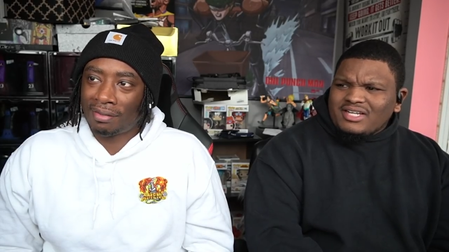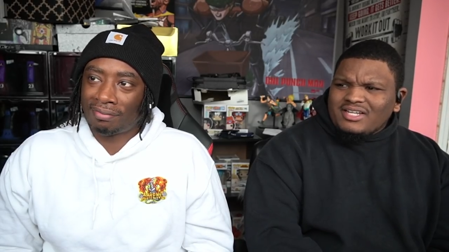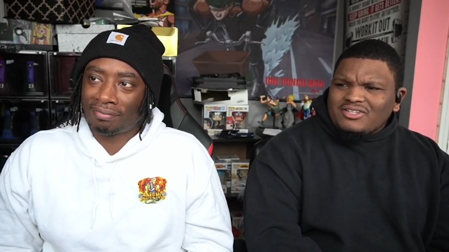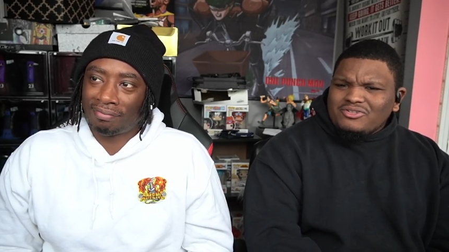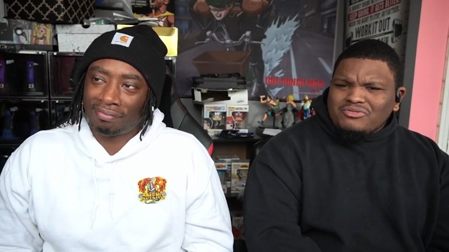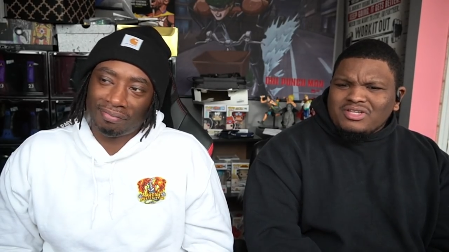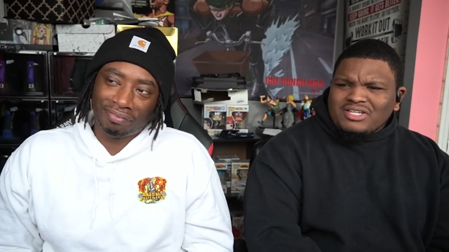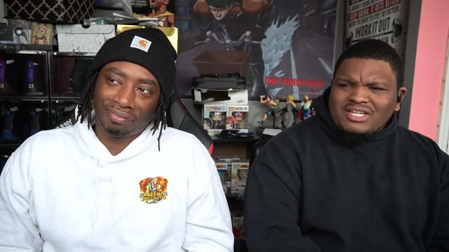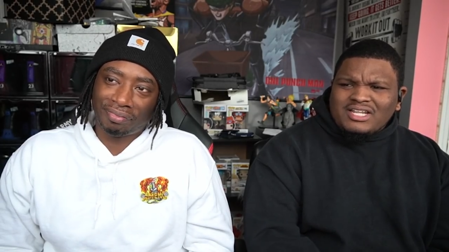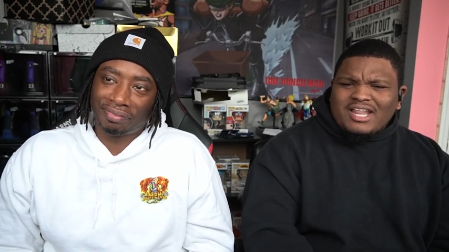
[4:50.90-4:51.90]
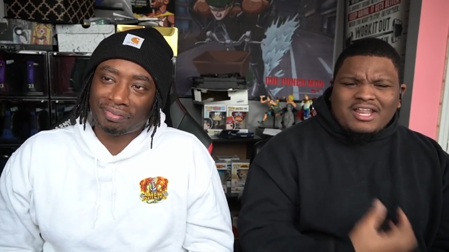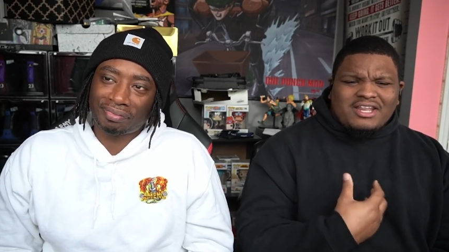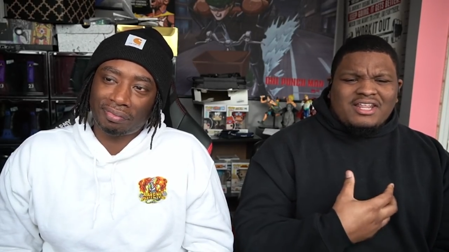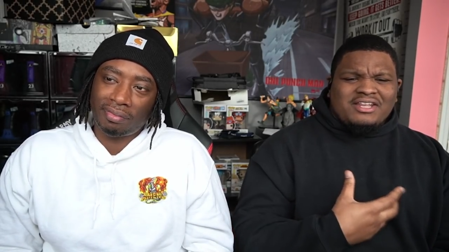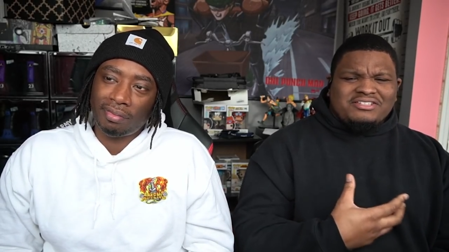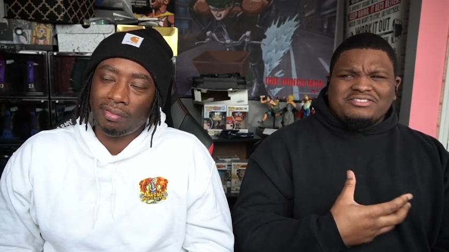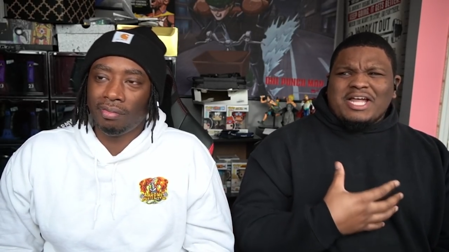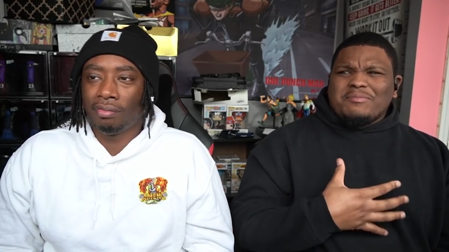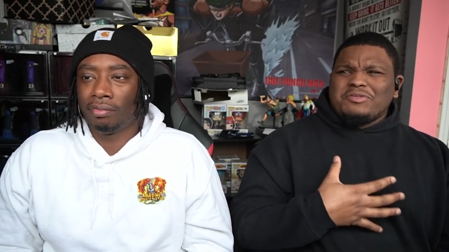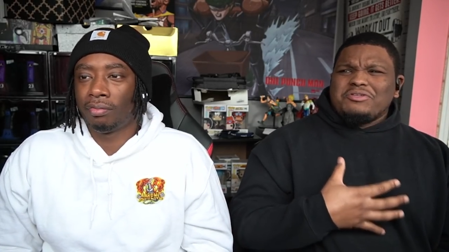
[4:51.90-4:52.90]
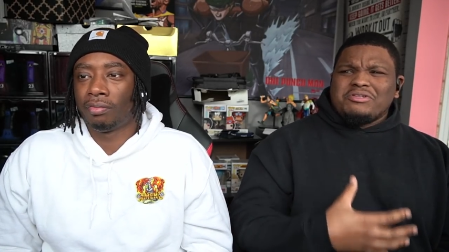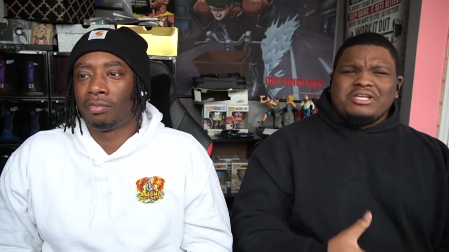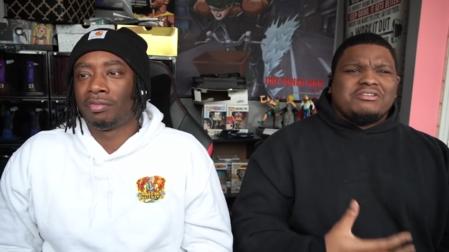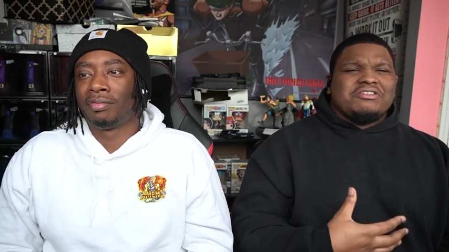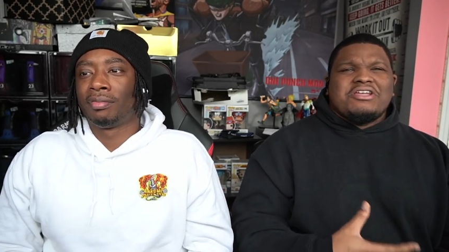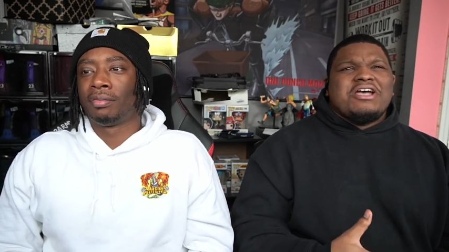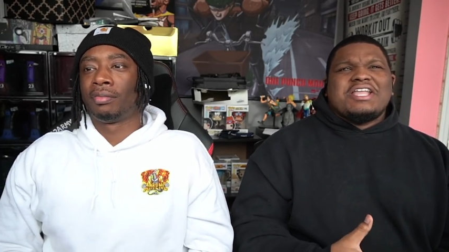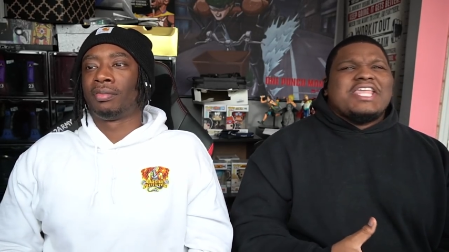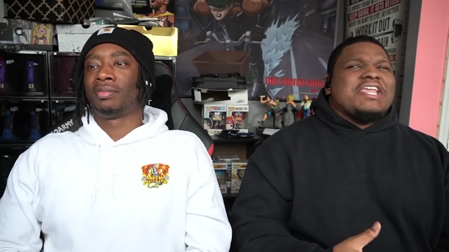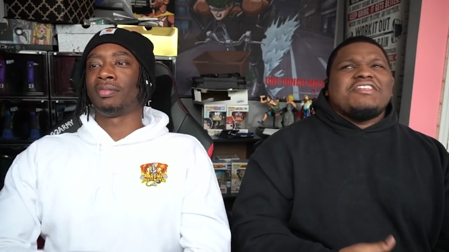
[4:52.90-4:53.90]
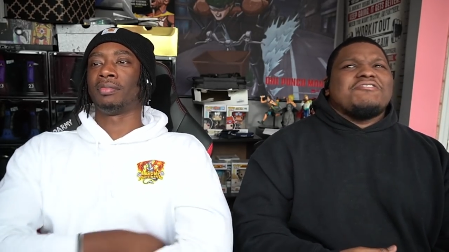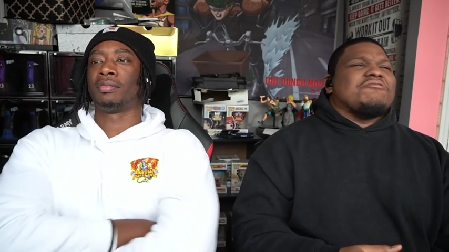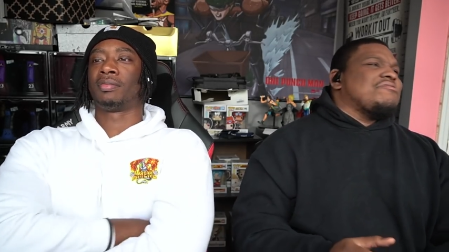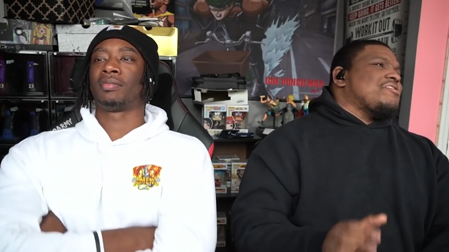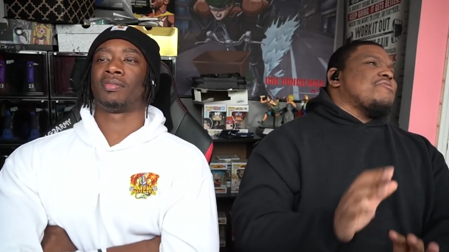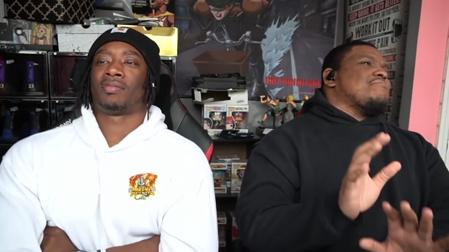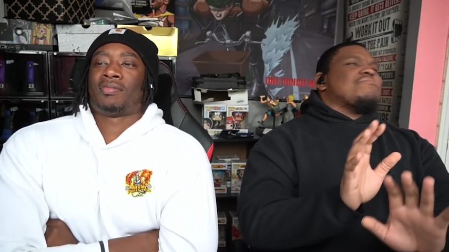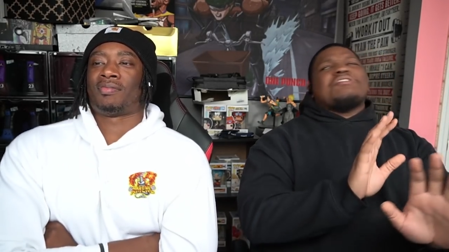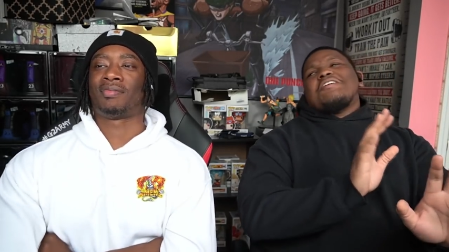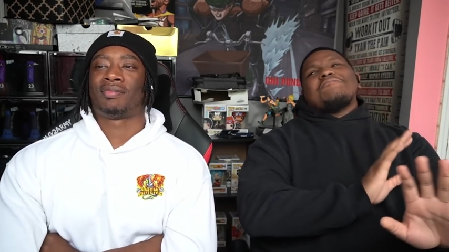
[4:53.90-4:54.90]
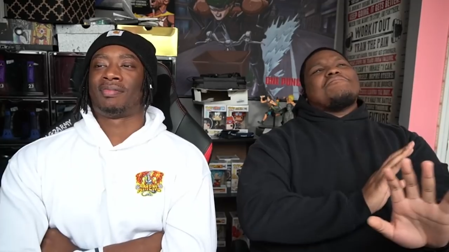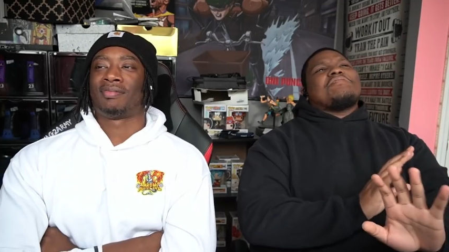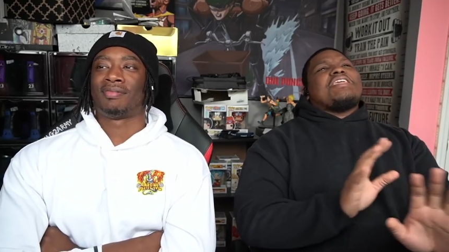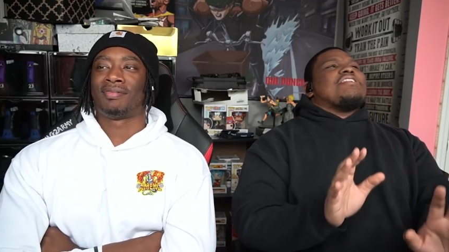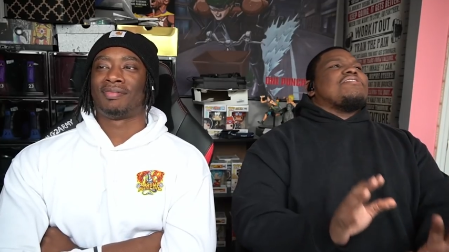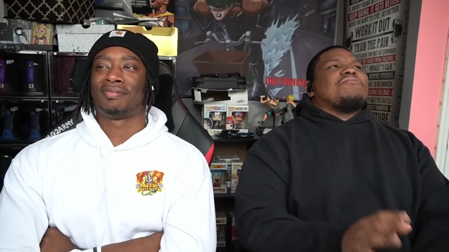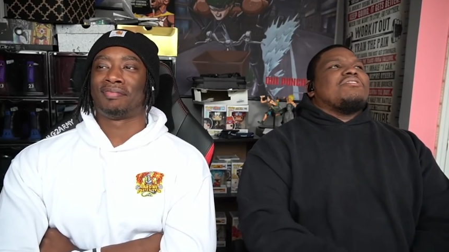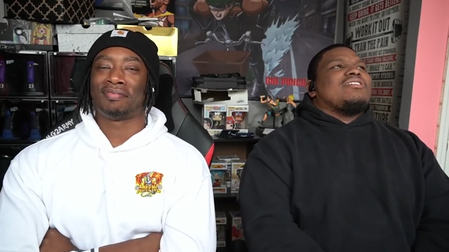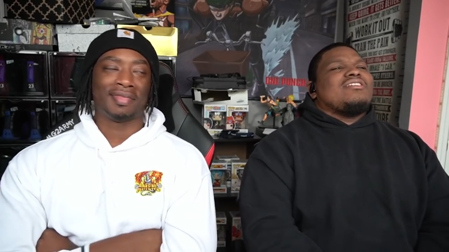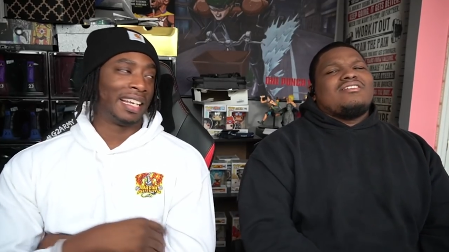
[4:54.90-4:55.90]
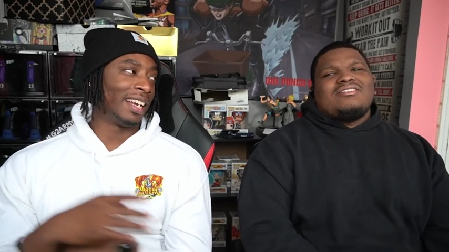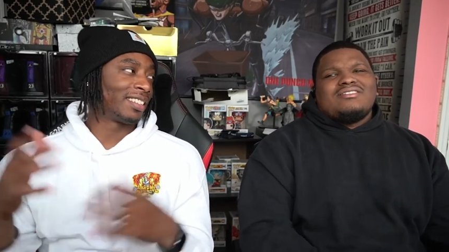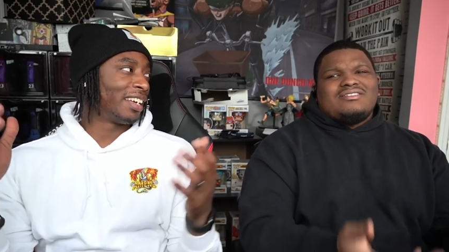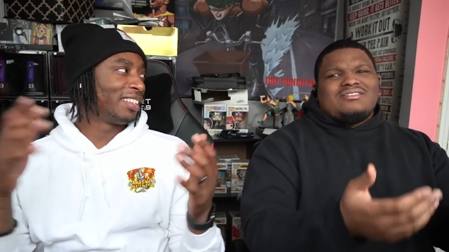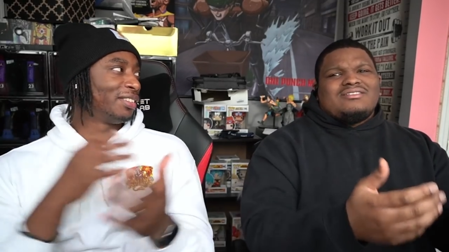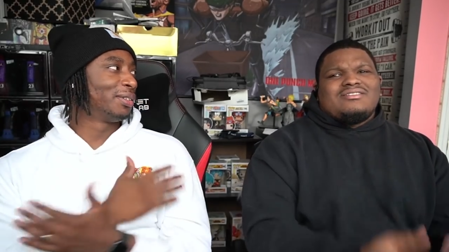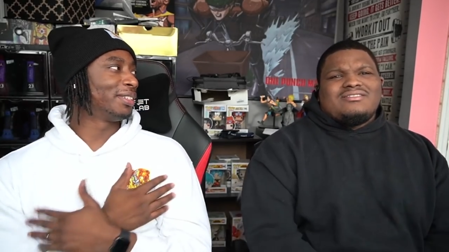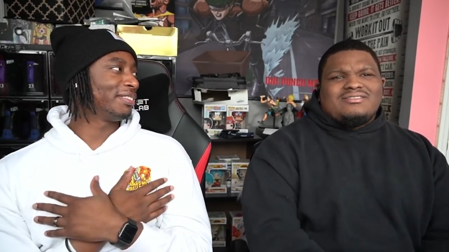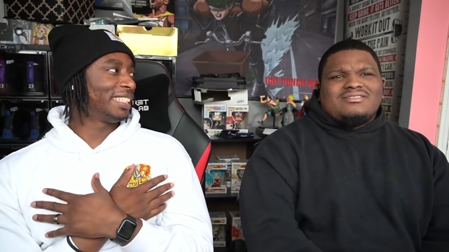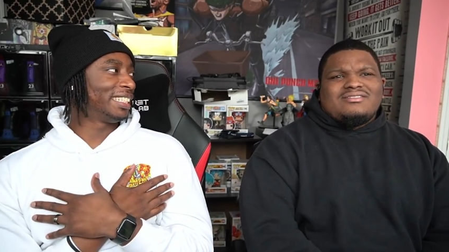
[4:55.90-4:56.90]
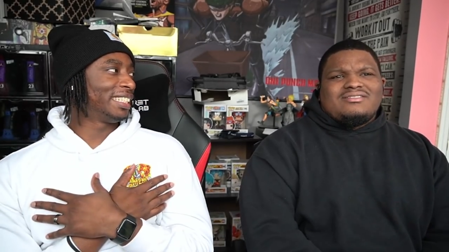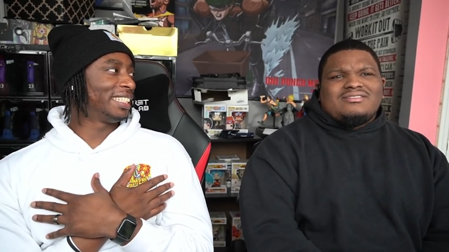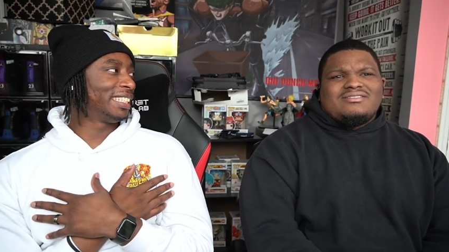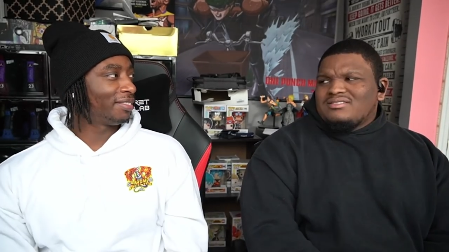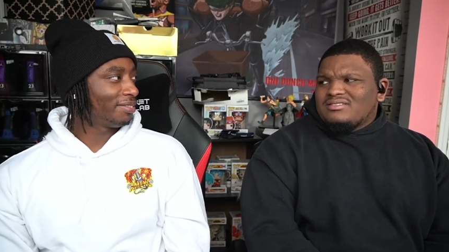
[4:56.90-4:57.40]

Speaker 1: now, and you and, and, and it's stopping you. Like, nah, I can't do it. Nope, nope, can't do it. That's how you do it. Easy.